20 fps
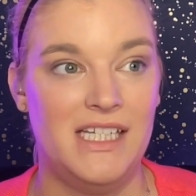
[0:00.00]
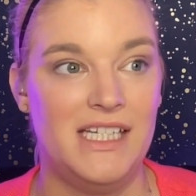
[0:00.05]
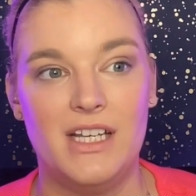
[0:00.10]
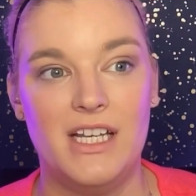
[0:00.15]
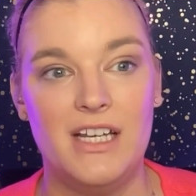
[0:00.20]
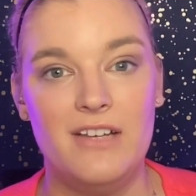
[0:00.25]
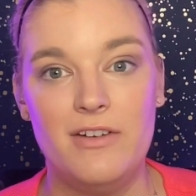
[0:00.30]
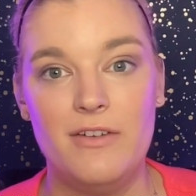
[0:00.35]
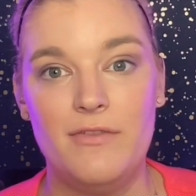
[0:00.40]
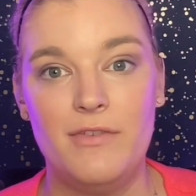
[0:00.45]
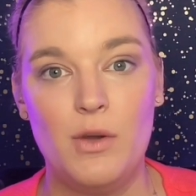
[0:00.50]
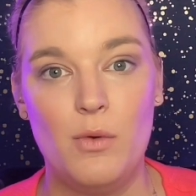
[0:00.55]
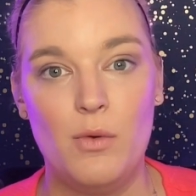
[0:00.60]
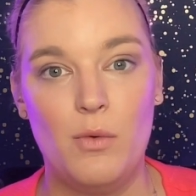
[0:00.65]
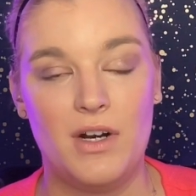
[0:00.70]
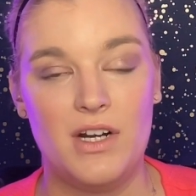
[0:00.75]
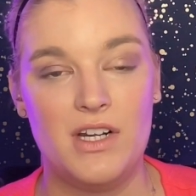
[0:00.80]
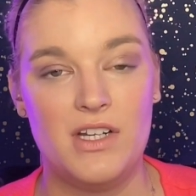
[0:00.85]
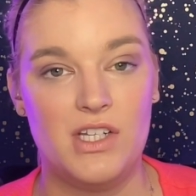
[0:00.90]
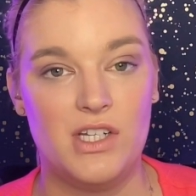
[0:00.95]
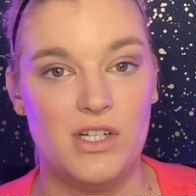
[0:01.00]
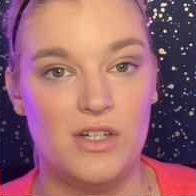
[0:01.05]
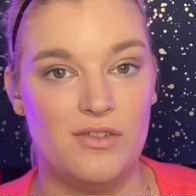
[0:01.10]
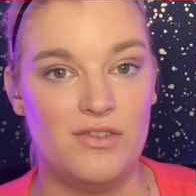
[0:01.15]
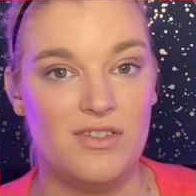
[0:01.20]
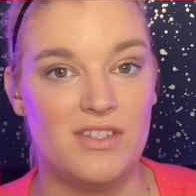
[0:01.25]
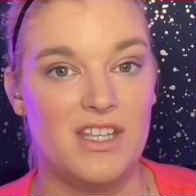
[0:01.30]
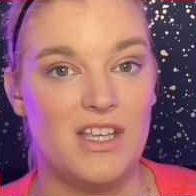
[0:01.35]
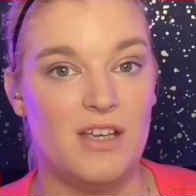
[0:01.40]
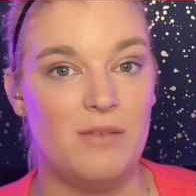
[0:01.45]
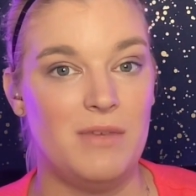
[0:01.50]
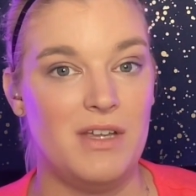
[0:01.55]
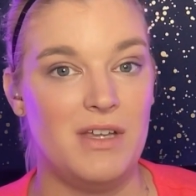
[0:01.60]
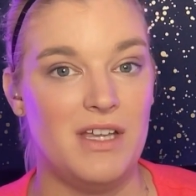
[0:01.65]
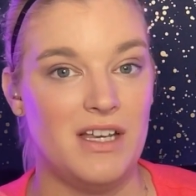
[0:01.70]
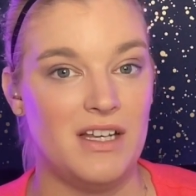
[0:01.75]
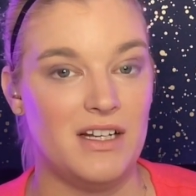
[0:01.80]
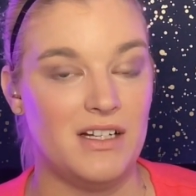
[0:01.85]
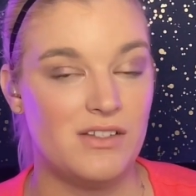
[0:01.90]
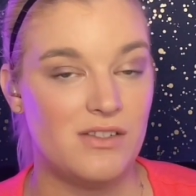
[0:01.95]
Even if you wanted to use them
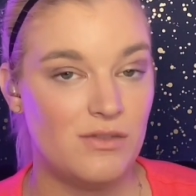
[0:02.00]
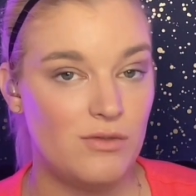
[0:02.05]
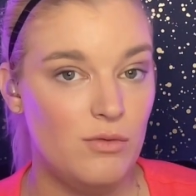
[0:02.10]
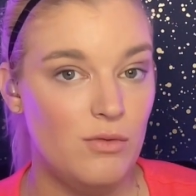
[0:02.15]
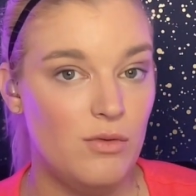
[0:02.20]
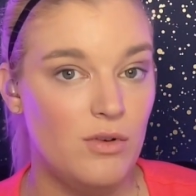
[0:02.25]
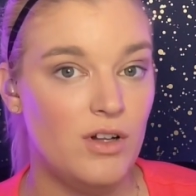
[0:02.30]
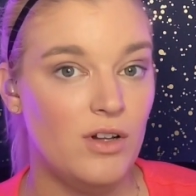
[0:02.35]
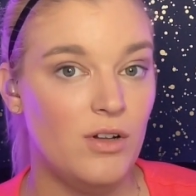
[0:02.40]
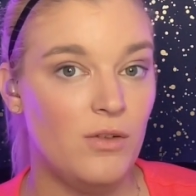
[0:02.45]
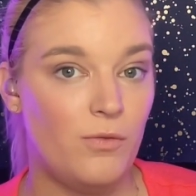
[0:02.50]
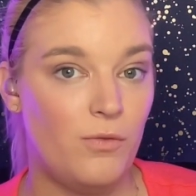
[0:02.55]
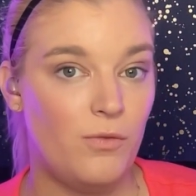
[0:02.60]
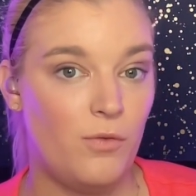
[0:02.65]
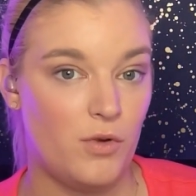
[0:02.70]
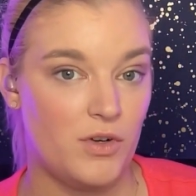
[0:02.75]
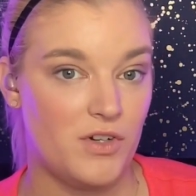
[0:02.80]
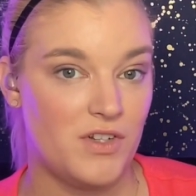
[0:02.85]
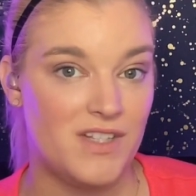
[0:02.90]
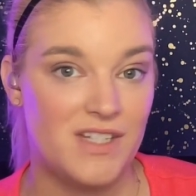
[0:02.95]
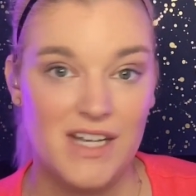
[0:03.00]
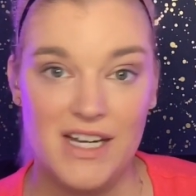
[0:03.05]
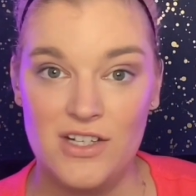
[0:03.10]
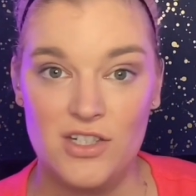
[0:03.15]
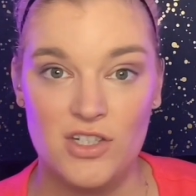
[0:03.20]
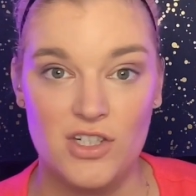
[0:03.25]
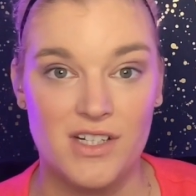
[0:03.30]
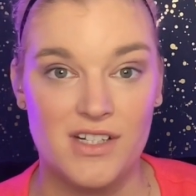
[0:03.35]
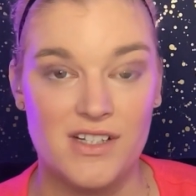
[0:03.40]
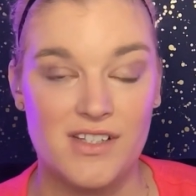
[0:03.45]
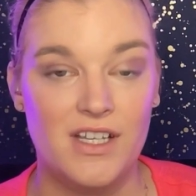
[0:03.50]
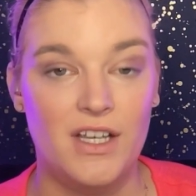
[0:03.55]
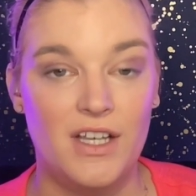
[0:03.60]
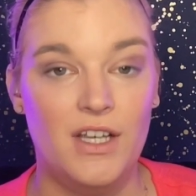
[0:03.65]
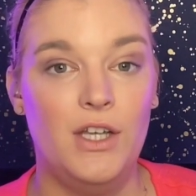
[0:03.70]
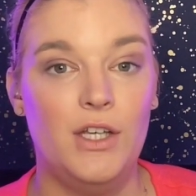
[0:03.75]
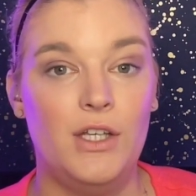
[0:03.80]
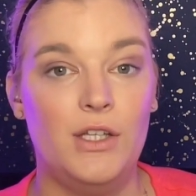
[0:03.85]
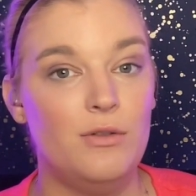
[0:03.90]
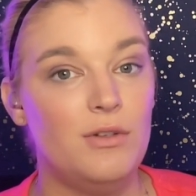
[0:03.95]
in school for stations,
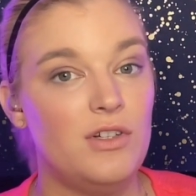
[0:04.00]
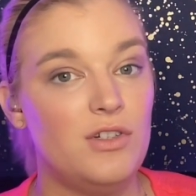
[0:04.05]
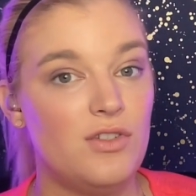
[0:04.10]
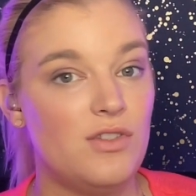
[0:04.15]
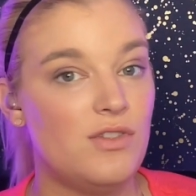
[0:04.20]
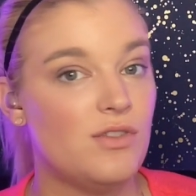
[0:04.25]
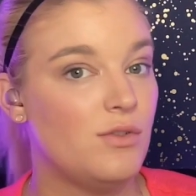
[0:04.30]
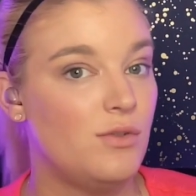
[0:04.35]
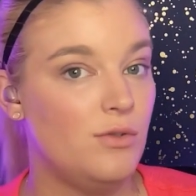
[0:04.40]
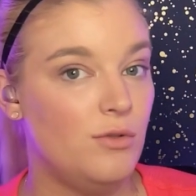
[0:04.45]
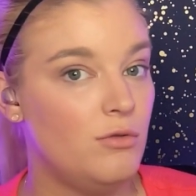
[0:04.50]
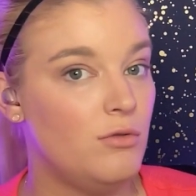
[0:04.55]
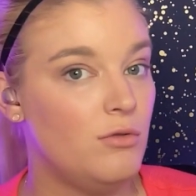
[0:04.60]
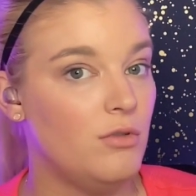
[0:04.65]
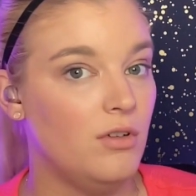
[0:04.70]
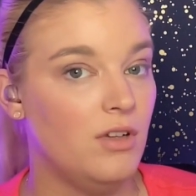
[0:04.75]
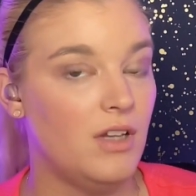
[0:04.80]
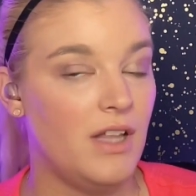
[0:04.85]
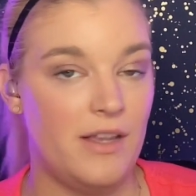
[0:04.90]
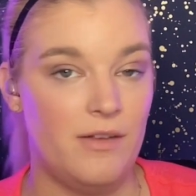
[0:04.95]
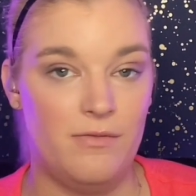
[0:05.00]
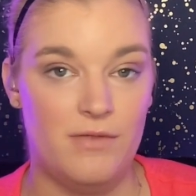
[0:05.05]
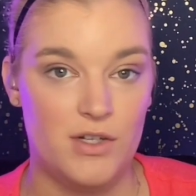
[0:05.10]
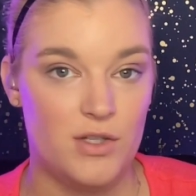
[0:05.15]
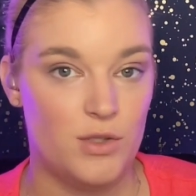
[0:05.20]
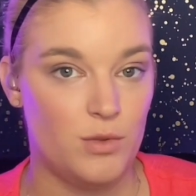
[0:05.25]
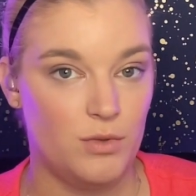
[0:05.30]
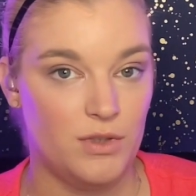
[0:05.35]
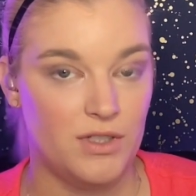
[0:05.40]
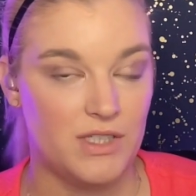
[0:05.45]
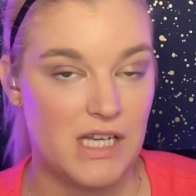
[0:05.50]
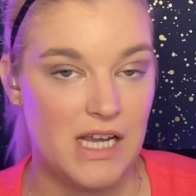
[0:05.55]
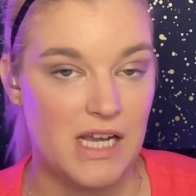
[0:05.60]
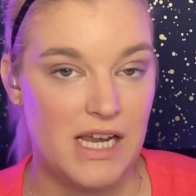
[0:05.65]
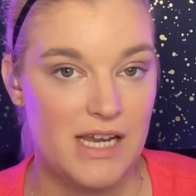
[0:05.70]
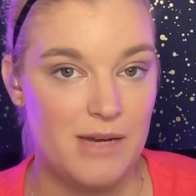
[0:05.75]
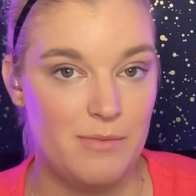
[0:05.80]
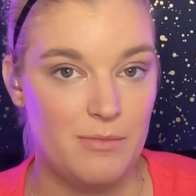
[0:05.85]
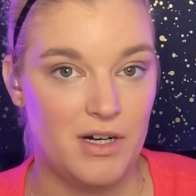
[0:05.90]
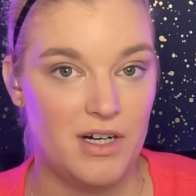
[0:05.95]
you can just Google a visual
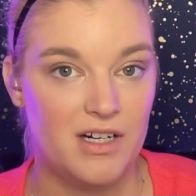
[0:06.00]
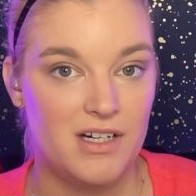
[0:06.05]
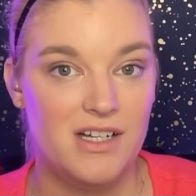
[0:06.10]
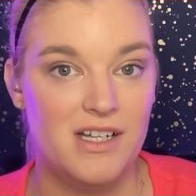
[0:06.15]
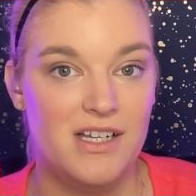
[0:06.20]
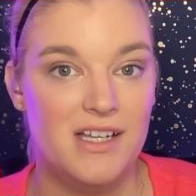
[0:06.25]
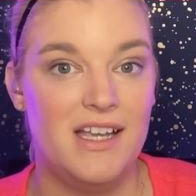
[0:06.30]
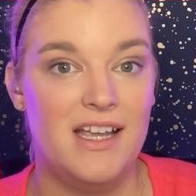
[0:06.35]
timer,